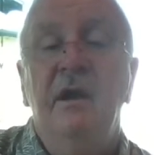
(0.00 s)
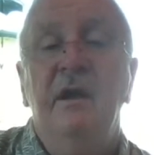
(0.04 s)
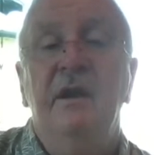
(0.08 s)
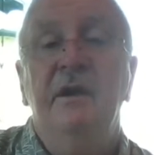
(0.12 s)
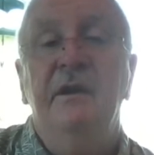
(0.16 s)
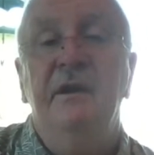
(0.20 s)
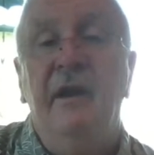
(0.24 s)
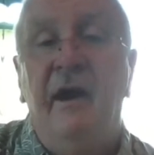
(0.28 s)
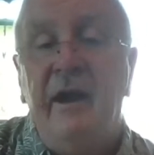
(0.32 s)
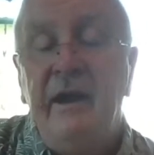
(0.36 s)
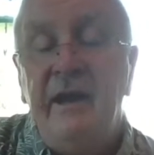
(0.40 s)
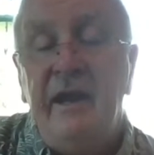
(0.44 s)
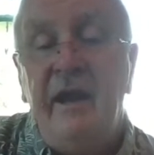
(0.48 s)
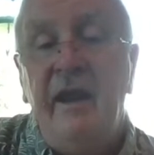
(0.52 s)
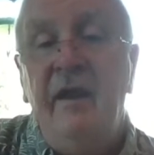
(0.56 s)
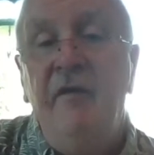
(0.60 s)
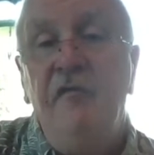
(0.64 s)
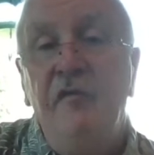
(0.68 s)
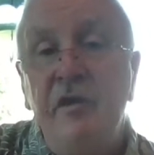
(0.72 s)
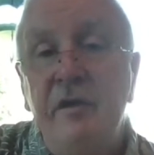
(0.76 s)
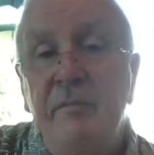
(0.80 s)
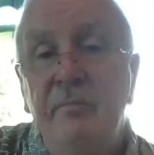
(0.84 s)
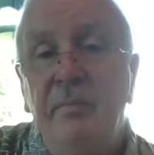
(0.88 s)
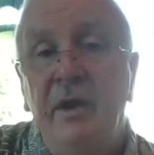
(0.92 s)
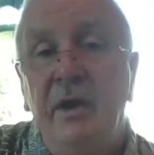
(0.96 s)
Not
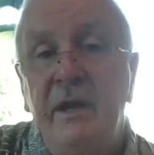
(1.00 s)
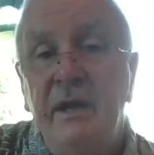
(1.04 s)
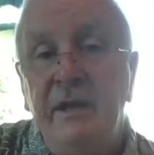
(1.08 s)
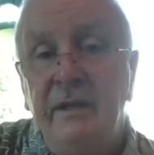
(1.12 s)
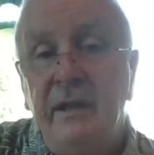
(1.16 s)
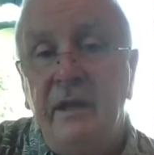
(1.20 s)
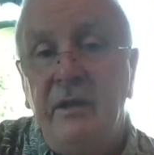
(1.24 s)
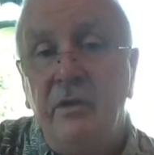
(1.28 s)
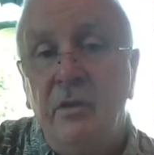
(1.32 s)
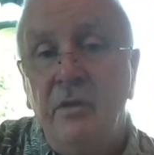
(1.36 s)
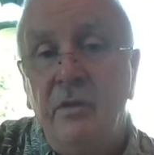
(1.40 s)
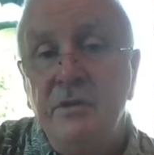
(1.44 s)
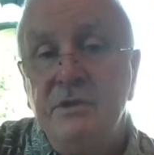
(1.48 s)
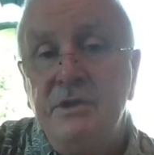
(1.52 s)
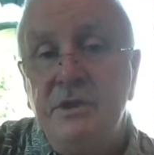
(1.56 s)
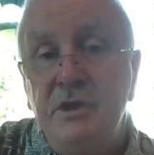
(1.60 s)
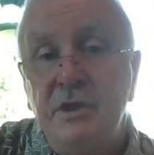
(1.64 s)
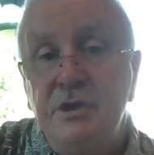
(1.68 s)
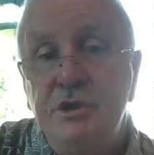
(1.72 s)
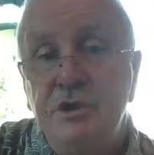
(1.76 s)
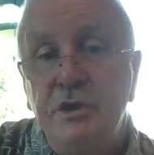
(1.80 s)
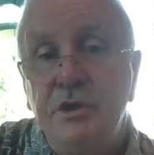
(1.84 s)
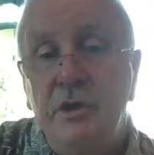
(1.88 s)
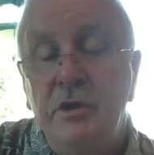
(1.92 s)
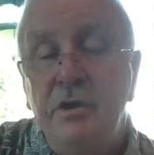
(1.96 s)
everybody that goes to
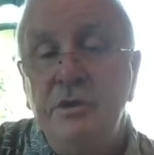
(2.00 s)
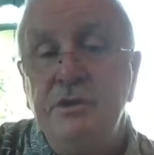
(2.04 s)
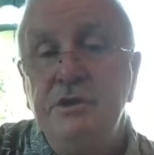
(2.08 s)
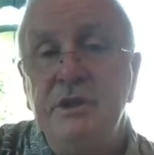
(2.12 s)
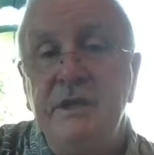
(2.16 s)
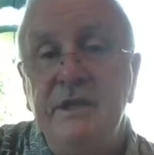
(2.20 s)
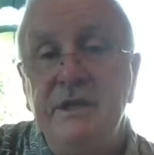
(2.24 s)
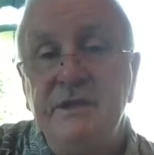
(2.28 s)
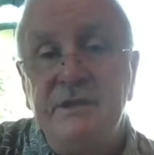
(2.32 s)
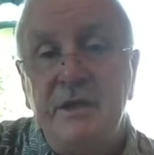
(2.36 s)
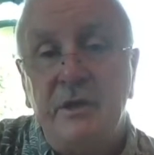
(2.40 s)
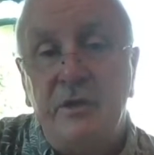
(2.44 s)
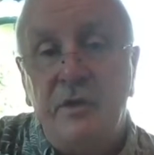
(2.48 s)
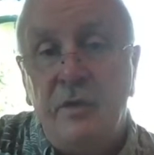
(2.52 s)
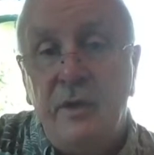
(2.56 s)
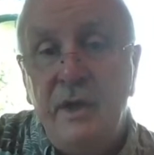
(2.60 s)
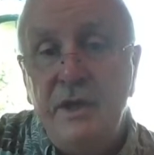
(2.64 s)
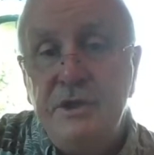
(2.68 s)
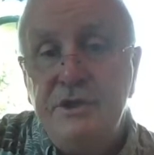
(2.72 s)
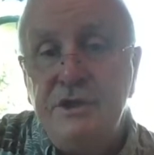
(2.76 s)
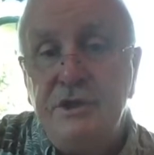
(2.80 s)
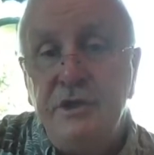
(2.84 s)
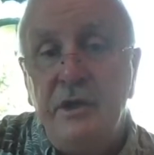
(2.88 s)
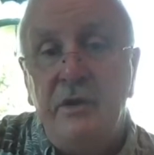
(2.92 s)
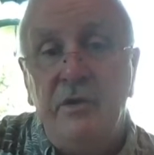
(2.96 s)
church is a
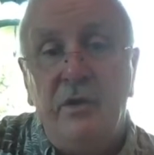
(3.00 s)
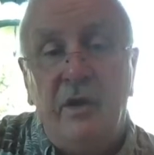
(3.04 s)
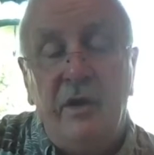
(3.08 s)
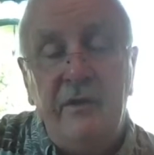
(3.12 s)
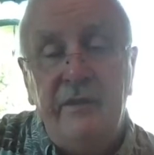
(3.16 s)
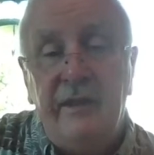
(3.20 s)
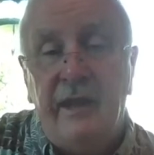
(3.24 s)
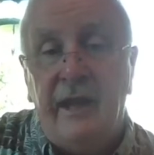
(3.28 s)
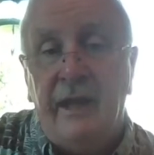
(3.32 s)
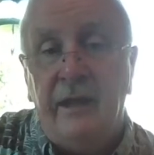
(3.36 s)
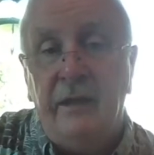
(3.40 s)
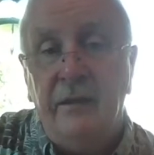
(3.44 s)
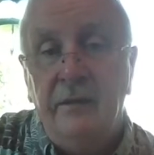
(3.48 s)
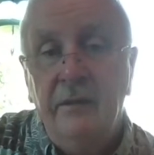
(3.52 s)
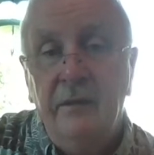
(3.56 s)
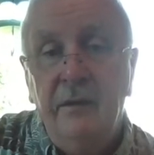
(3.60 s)
Christian, are they?